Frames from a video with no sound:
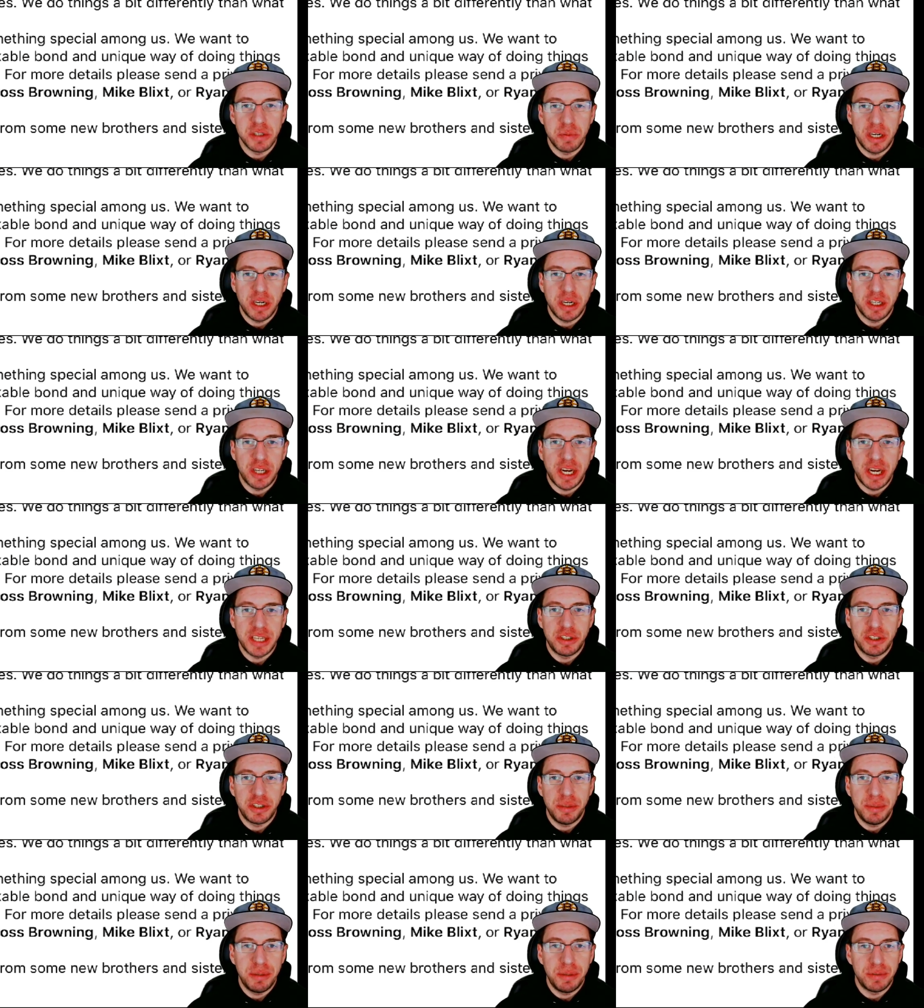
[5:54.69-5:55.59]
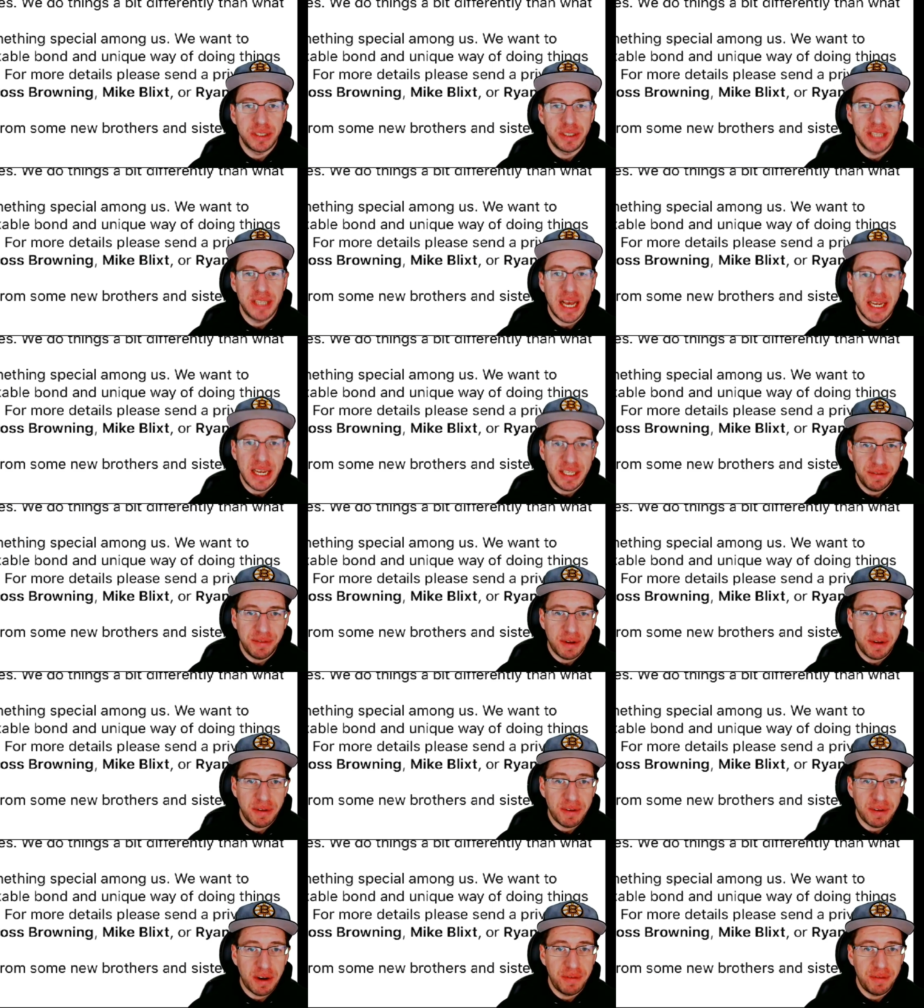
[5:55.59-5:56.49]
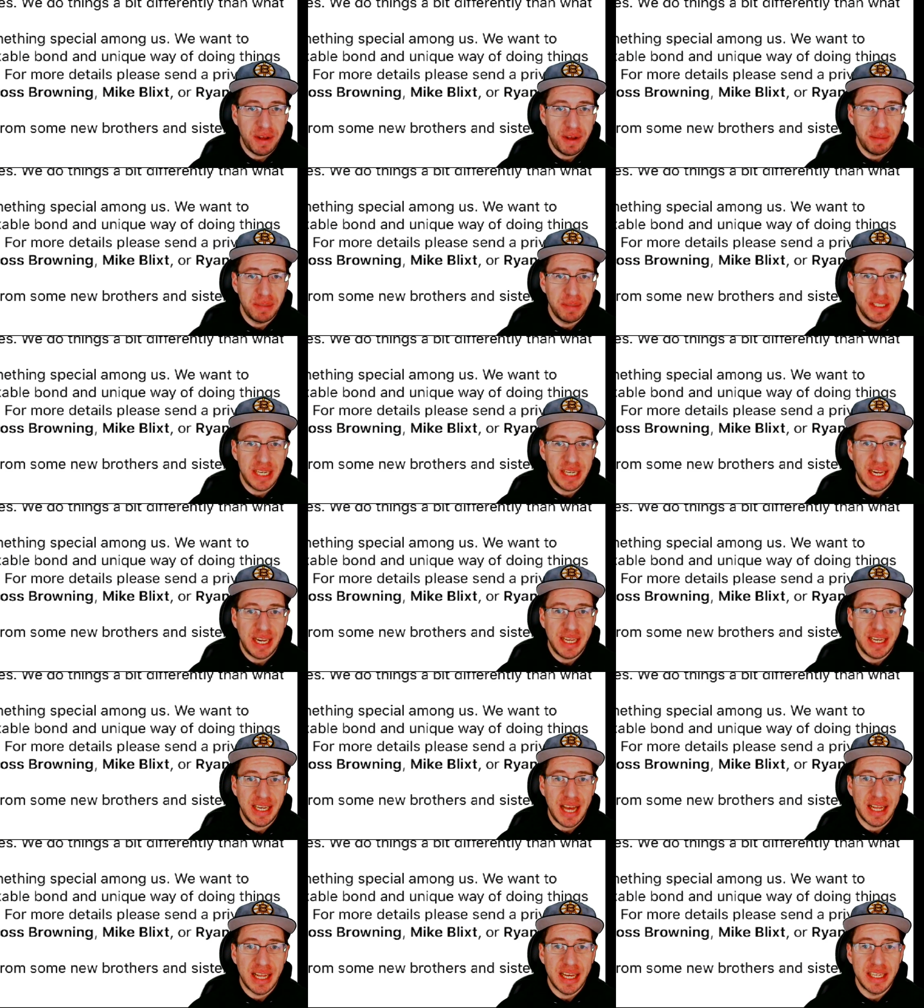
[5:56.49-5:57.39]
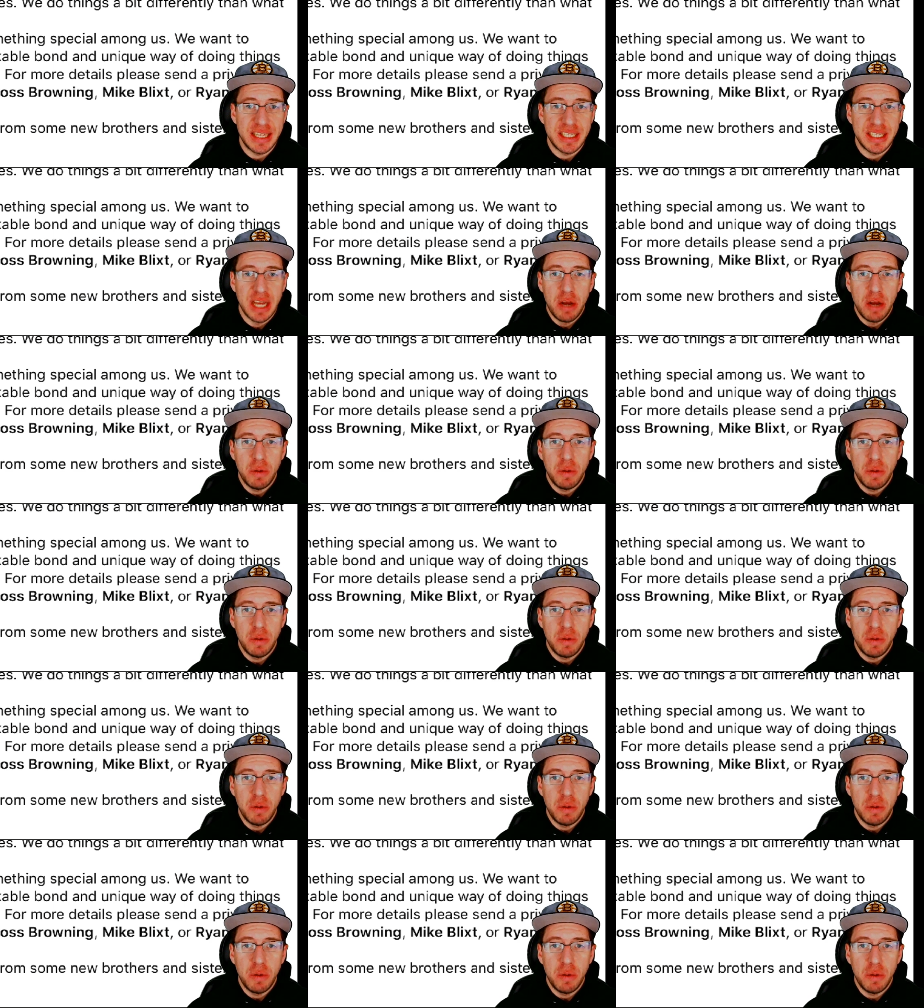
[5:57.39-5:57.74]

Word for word: We are extremely protective of our families and allies.